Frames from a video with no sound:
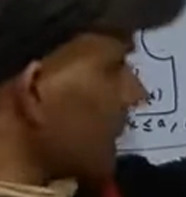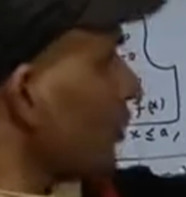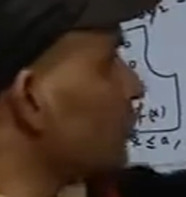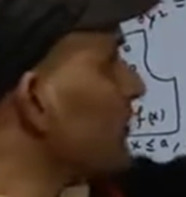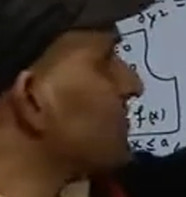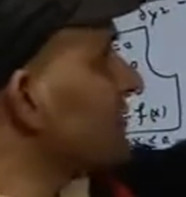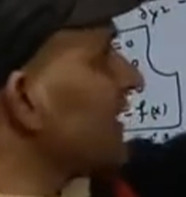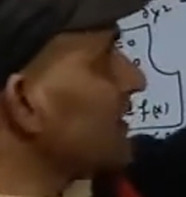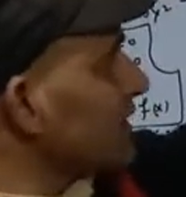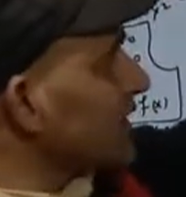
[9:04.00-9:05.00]
you must check
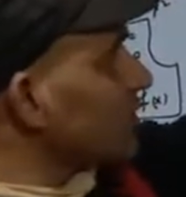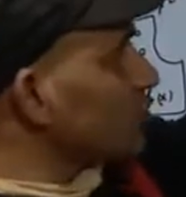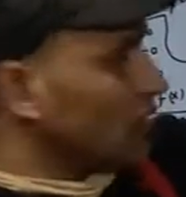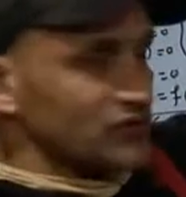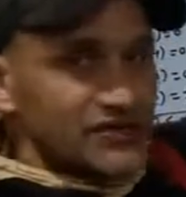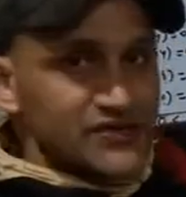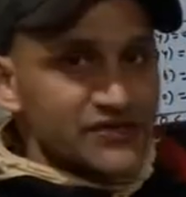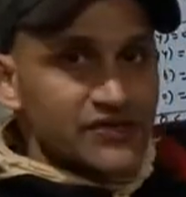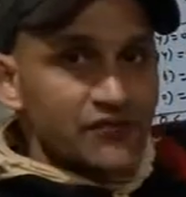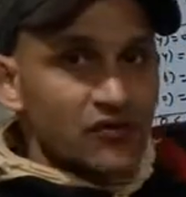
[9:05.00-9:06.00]
in GATE
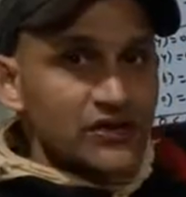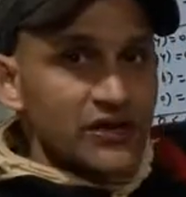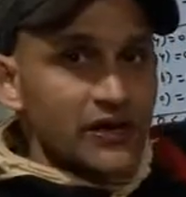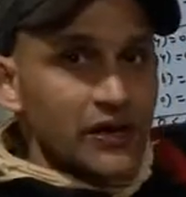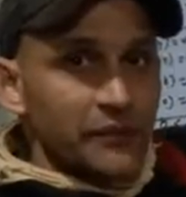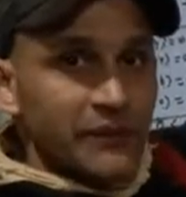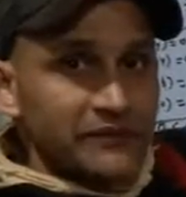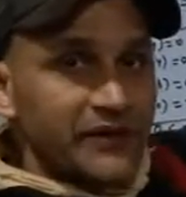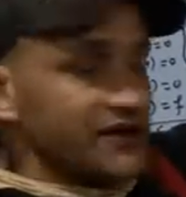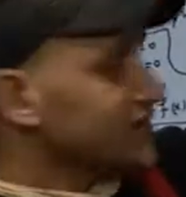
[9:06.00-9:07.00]
2016 for the
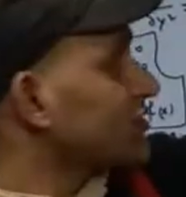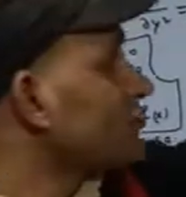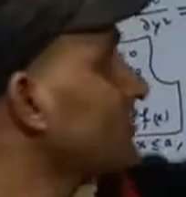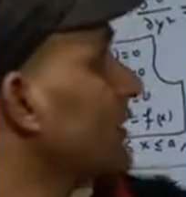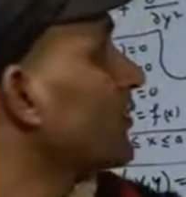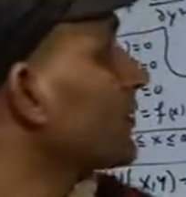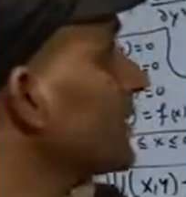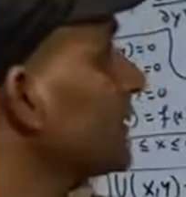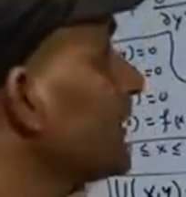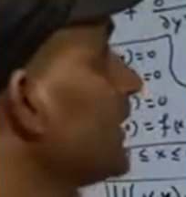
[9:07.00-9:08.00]
mathematics student.
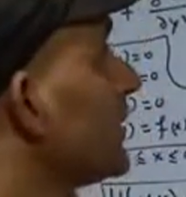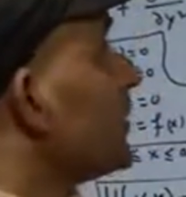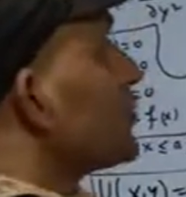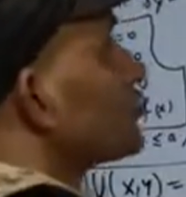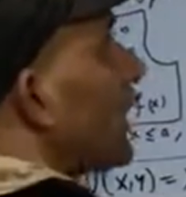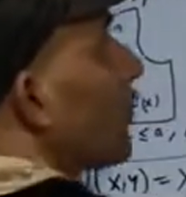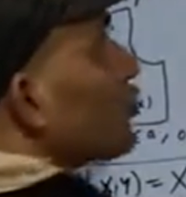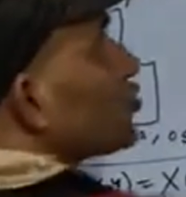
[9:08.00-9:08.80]
Okay, so how to